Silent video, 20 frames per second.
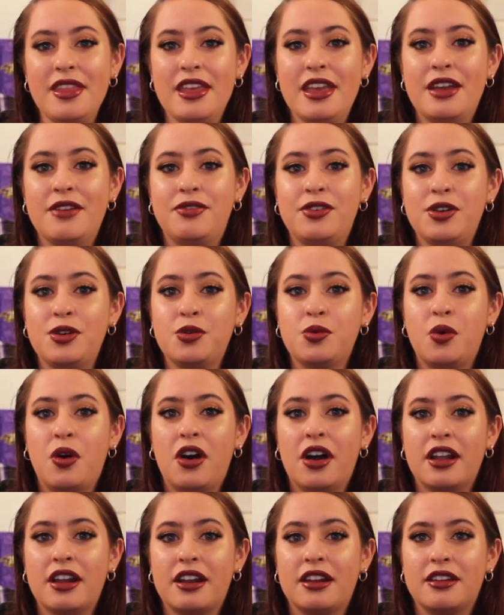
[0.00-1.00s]
If you
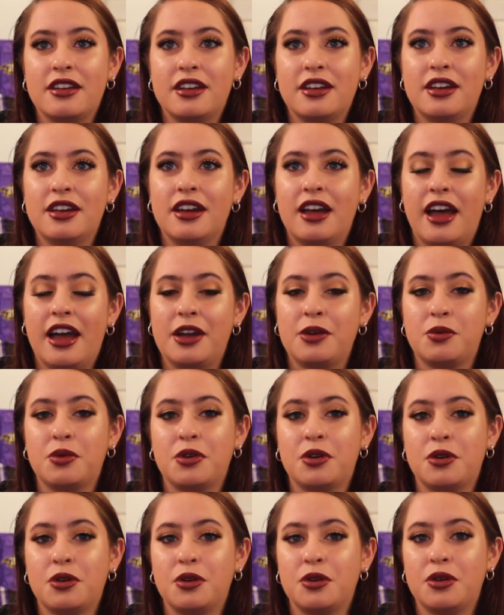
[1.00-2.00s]
want,
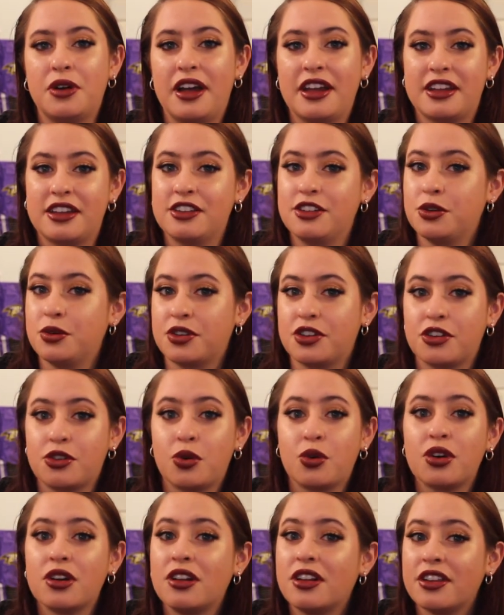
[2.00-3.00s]
I can do a
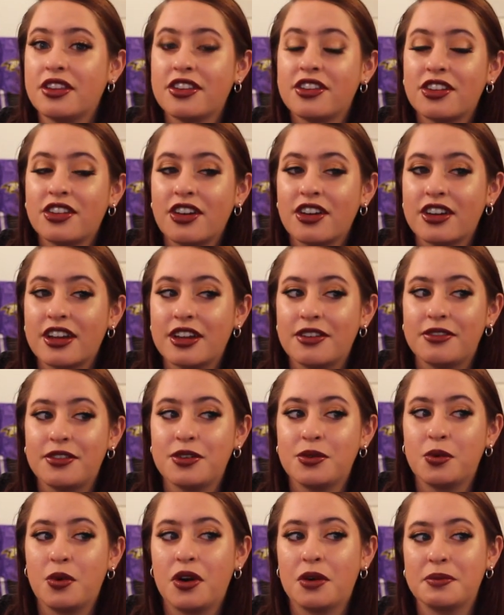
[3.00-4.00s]
tutorial on this look if
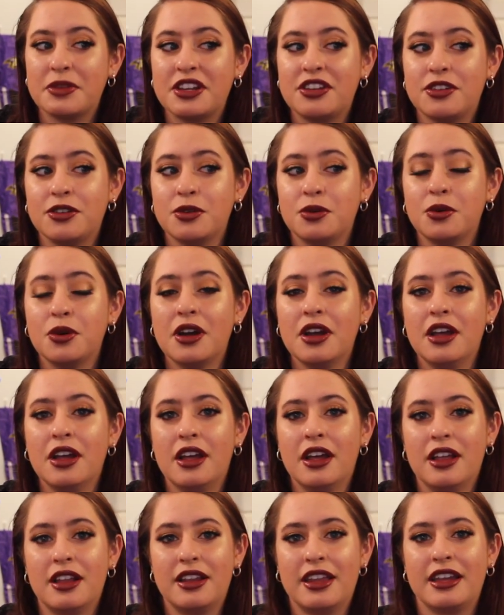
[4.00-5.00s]
you want me to,
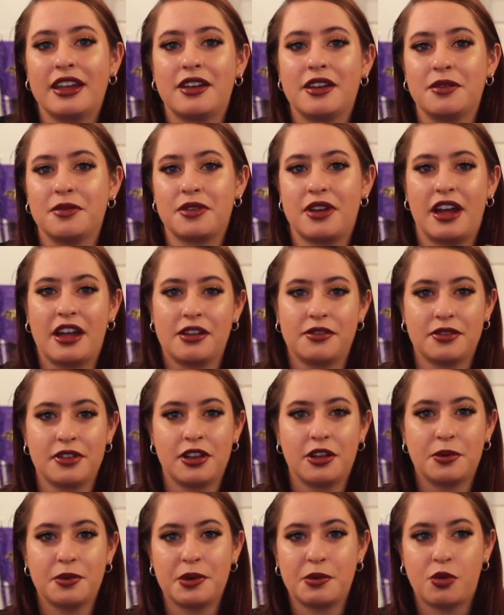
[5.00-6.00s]
like kind of a
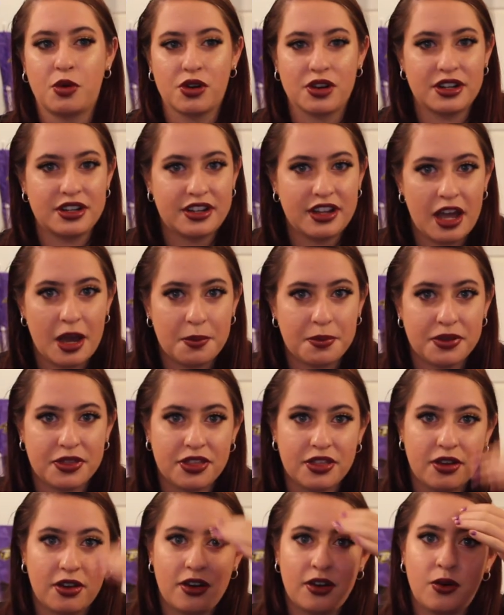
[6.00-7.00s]
little bit more in
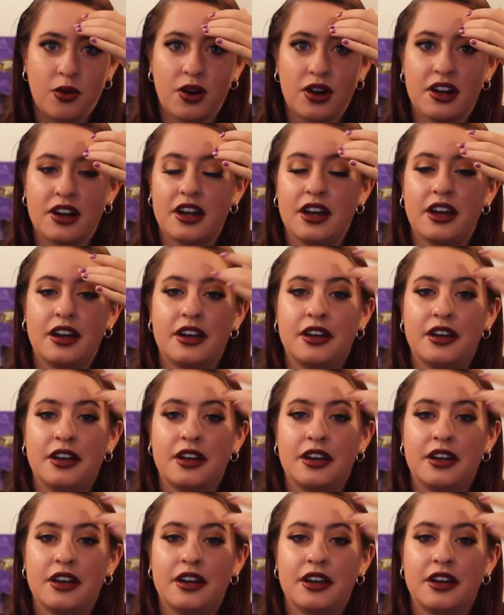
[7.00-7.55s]
depth, or